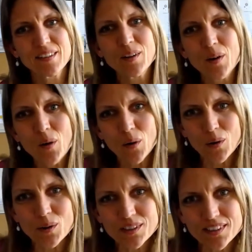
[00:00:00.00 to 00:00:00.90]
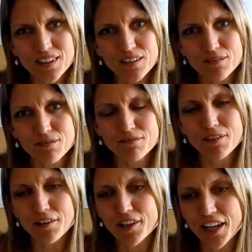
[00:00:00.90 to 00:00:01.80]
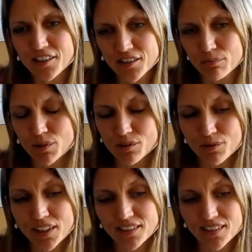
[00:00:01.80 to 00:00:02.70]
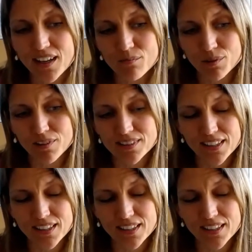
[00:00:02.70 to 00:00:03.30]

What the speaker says: cause of variation between samples,